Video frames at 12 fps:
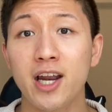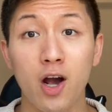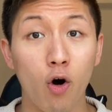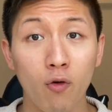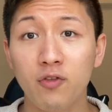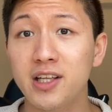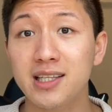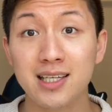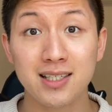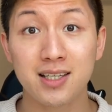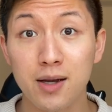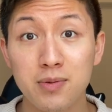And hopefully
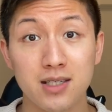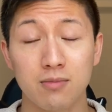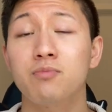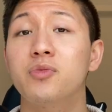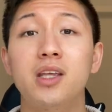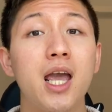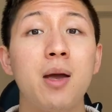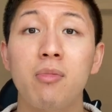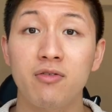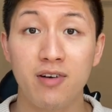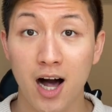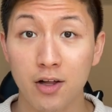these tips came
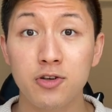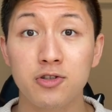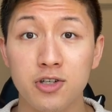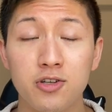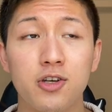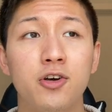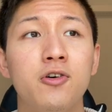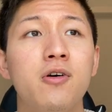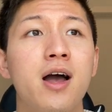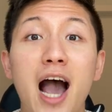of value to you.